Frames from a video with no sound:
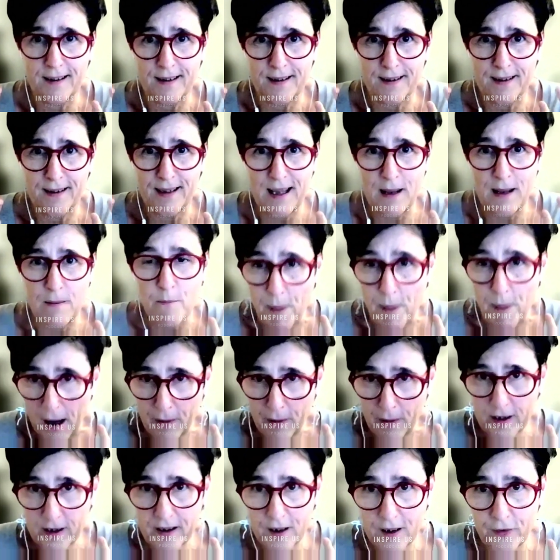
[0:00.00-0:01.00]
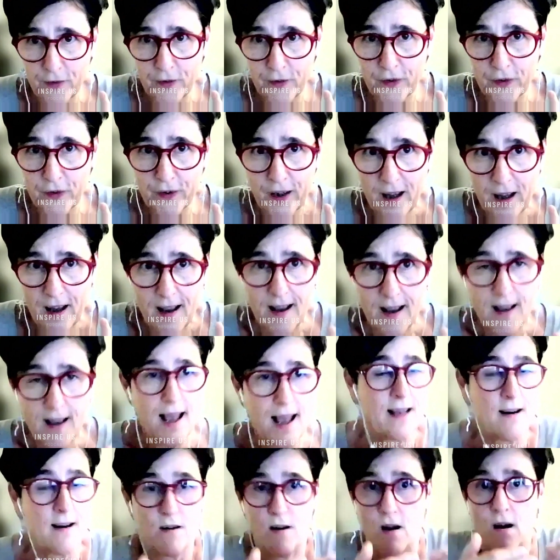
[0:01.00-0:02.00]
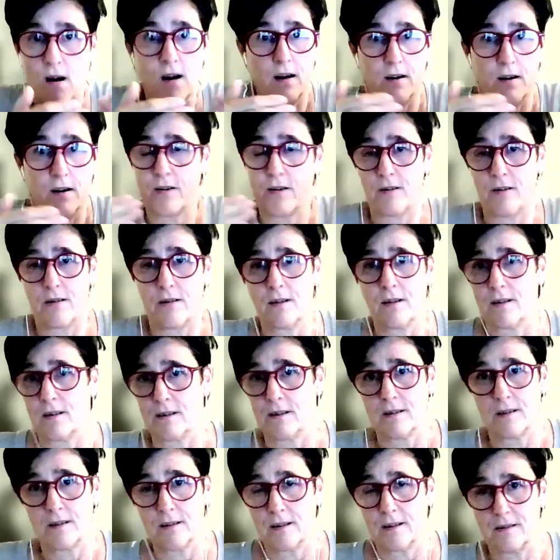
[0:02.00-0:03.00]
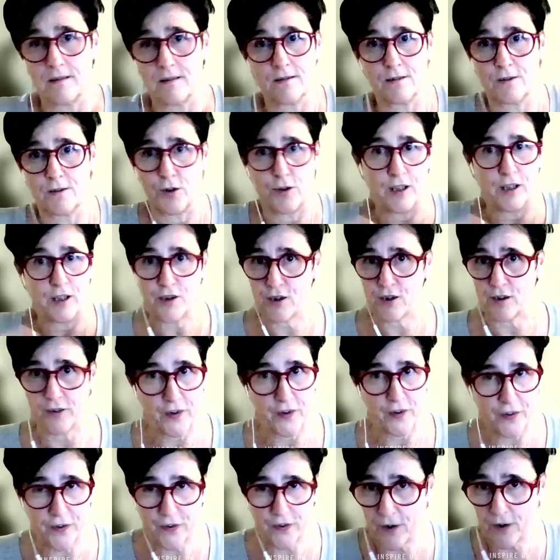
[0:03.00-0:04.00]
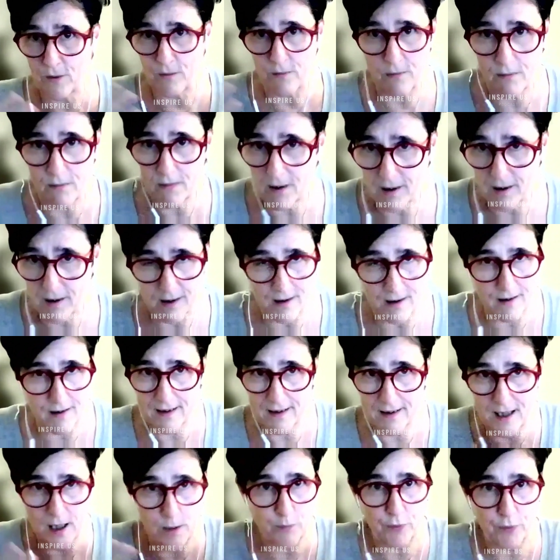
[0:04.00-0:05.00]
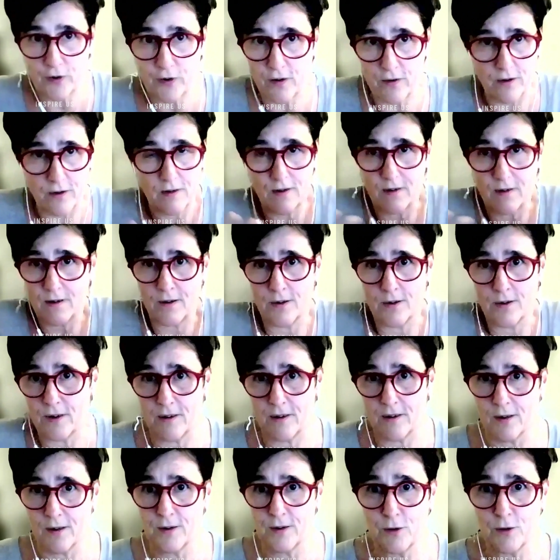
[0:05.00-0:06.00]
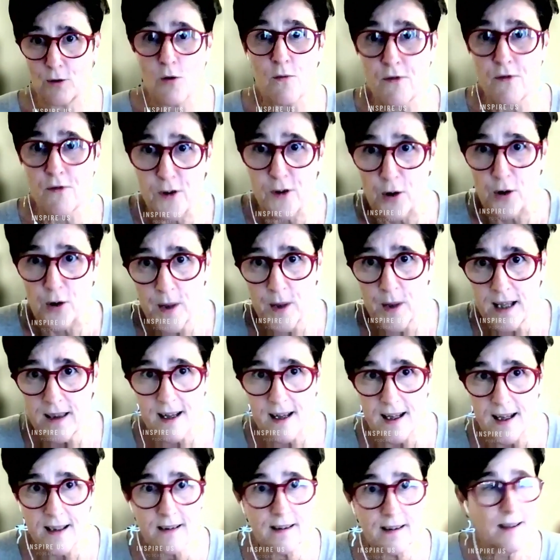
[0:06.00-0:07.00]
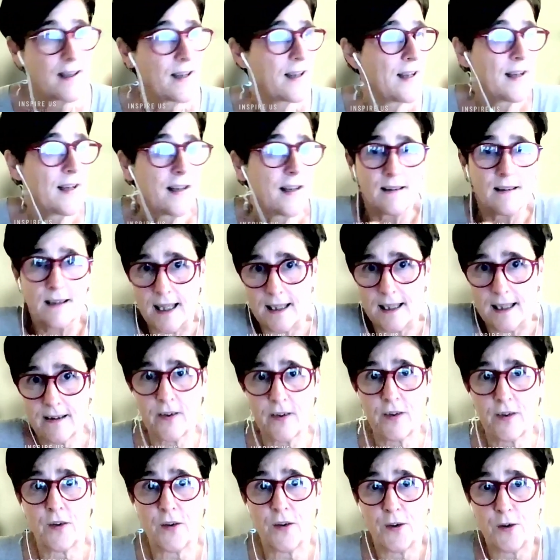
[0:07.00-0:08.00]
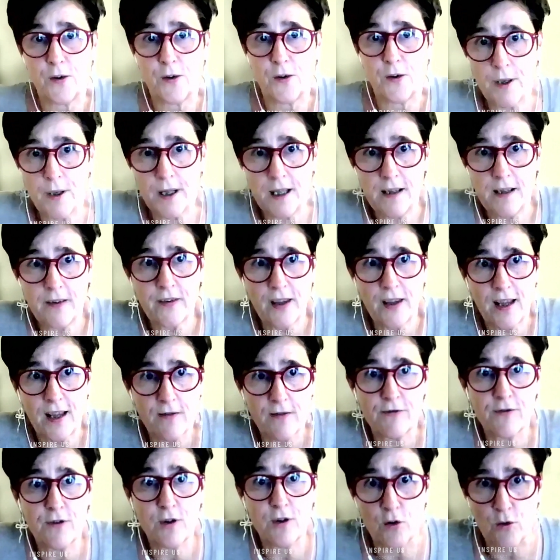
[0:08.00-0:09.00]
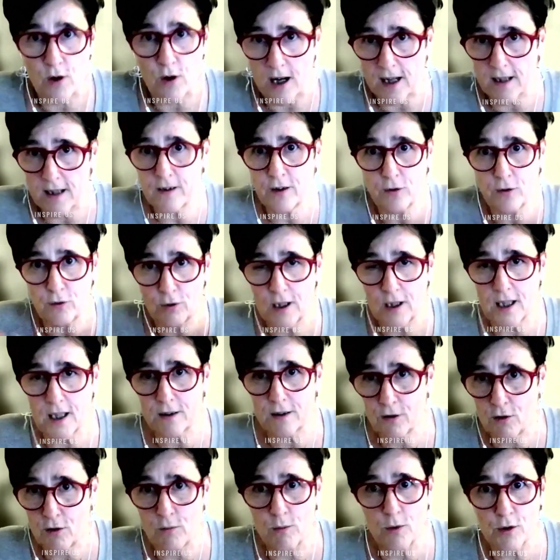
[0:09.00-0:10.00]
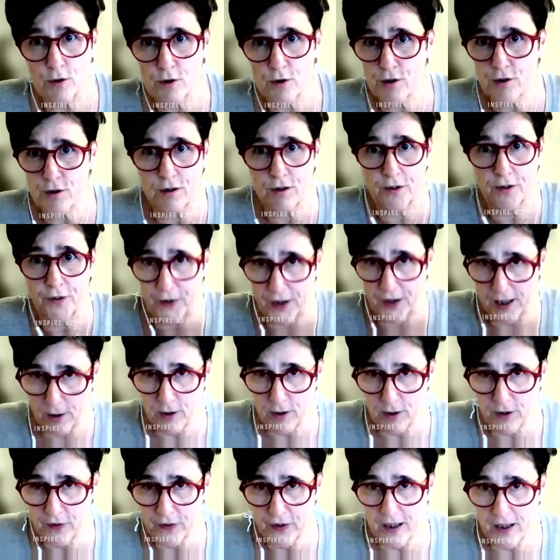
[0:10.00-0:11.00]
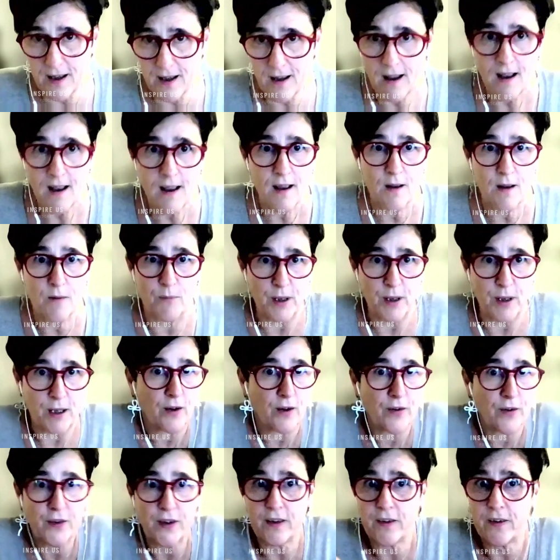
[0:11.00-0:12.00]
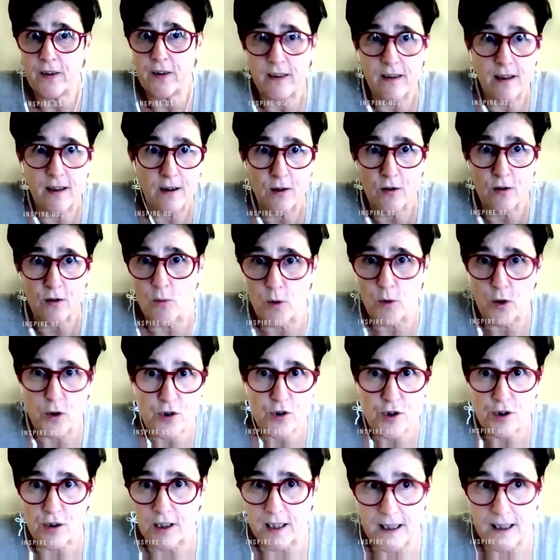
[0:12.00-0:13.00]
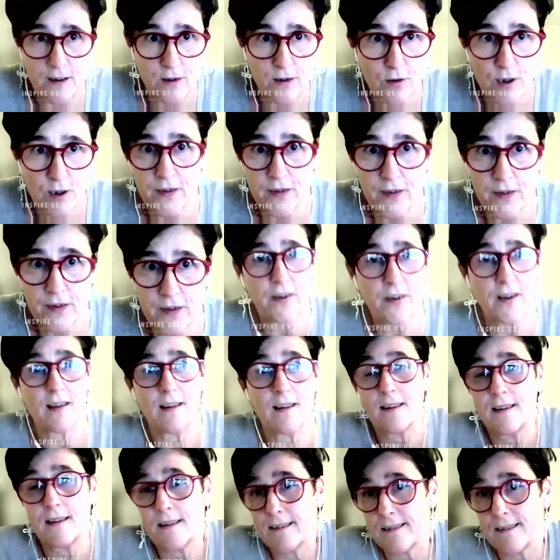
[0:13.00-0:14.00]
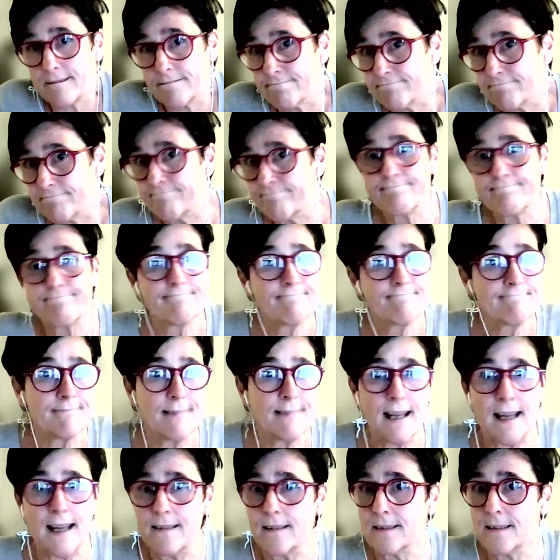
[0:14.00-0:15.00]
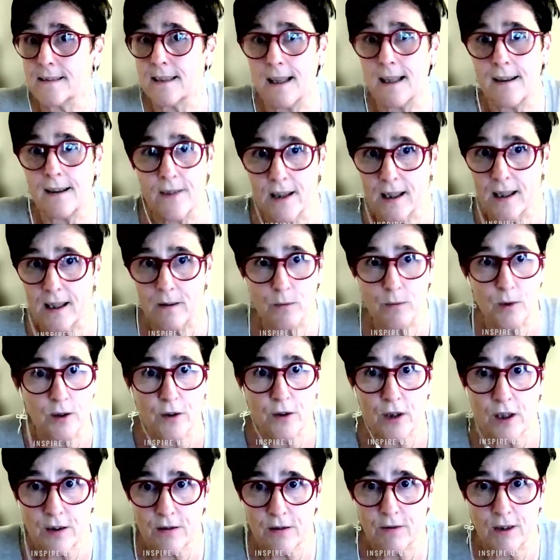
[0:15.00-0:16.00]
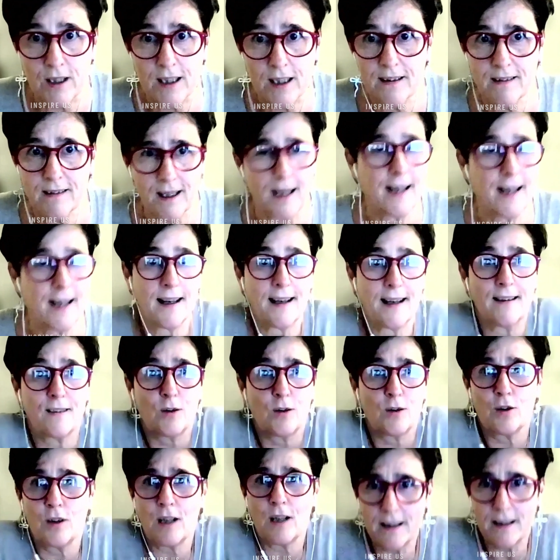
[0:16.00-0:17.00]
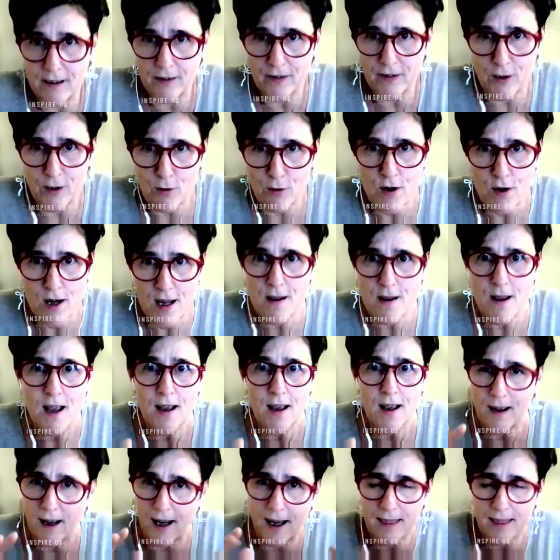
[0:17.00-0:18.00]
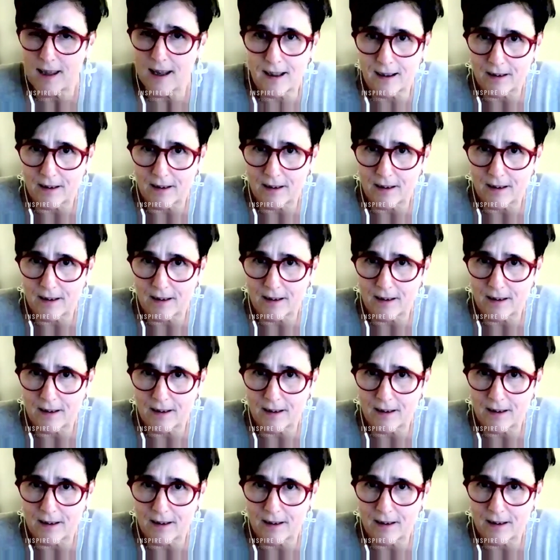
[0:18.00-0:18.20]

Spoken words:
imperatives and our judicial system keeps on confirming that companies have the right to that commercial secrecy because it's in their commercial interests, and then we're done, right? I totally disagree. I think it's